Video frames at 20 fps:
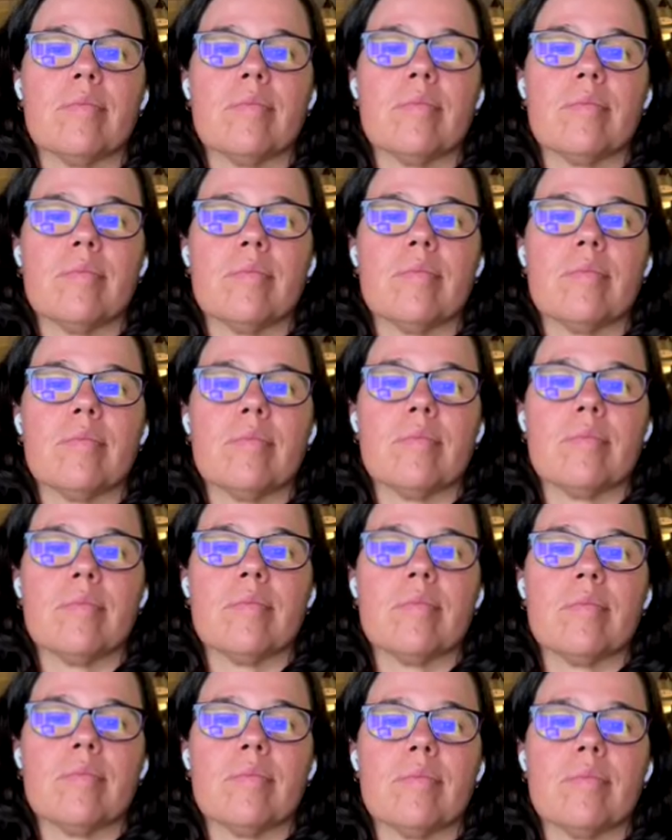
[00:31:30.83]

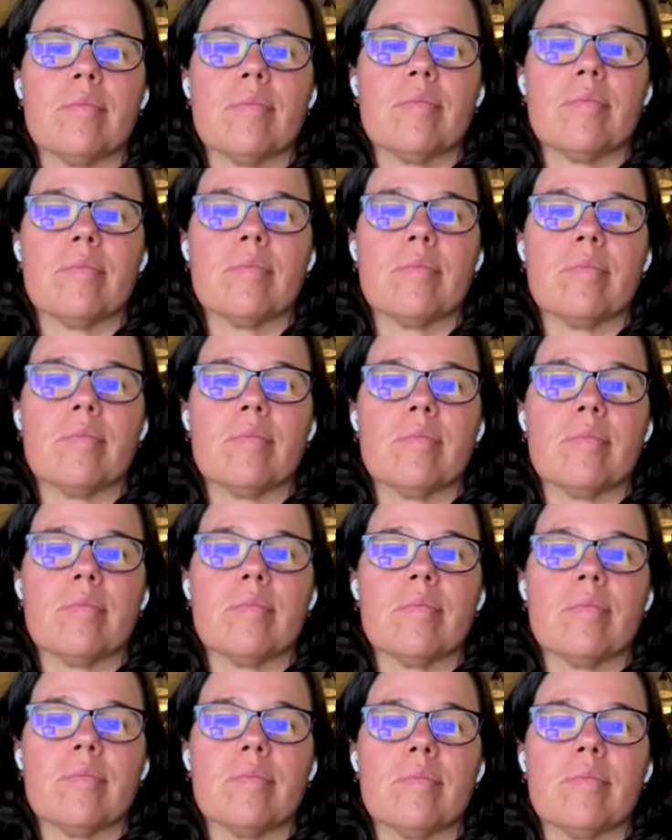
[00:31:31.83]

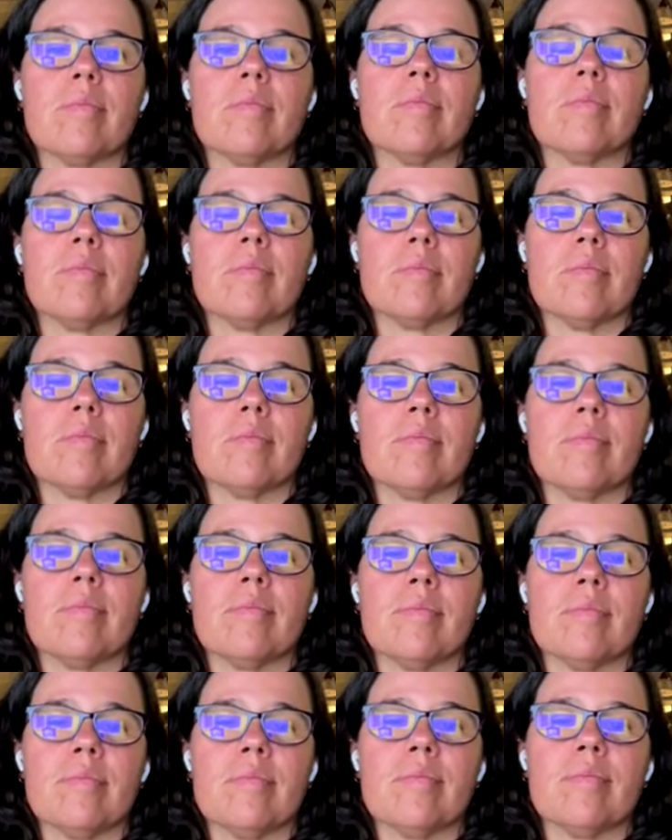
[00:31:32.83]

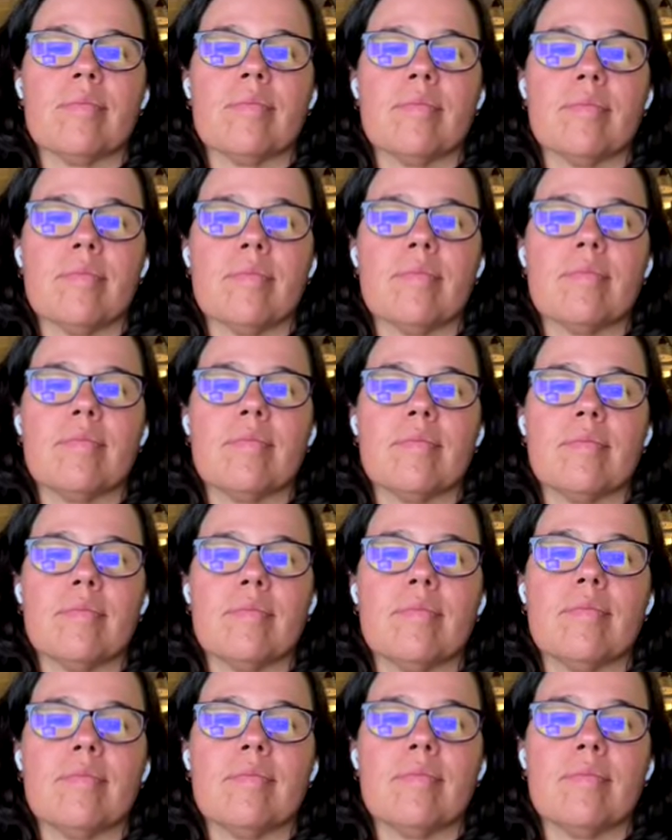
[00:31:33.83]

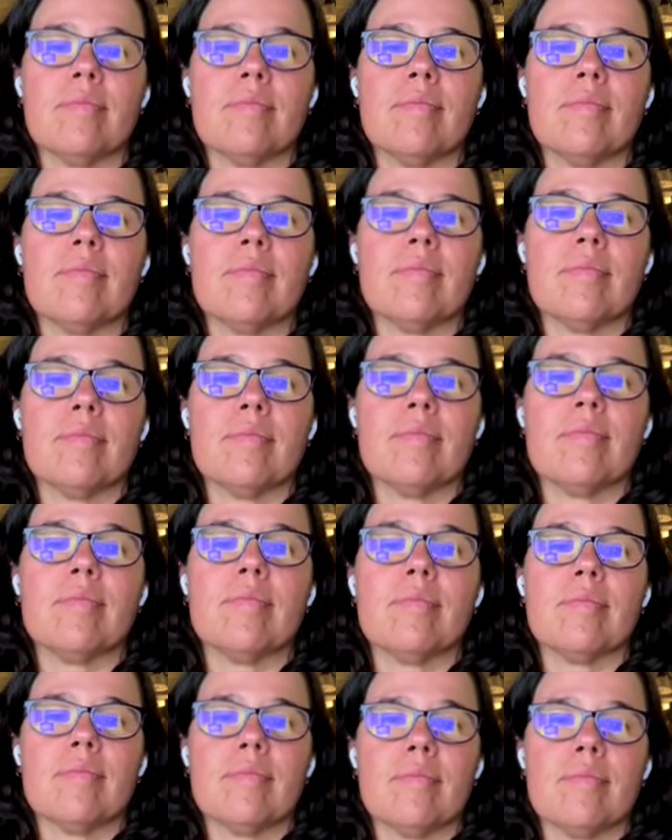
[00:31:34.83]

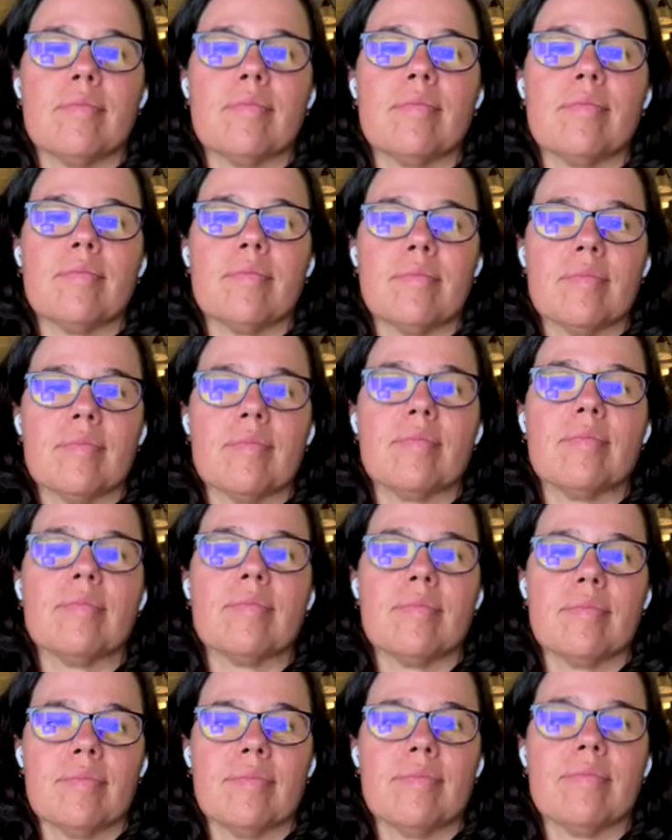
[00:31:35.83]

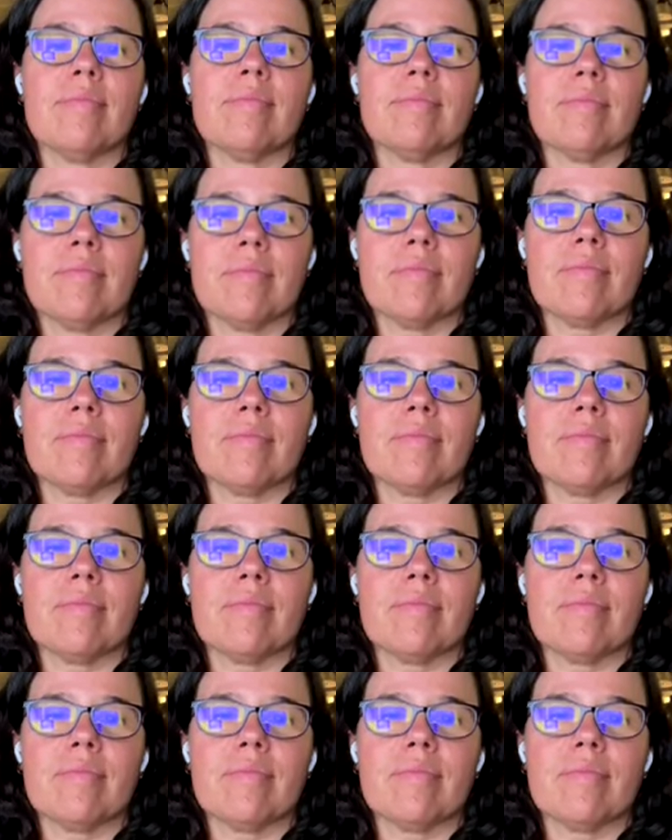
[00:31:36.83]
The person shown says nothing.